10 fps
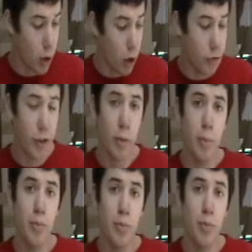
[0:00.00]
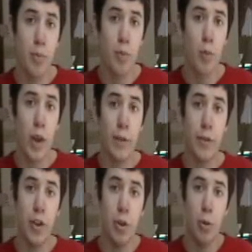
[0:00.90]
Also,
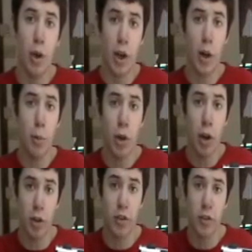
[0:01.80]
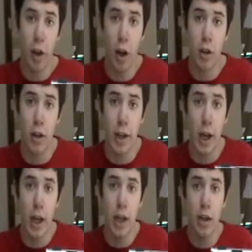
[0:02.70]
if you are going to put on a stock like
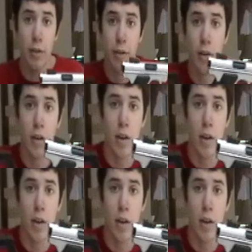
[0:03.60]
I have,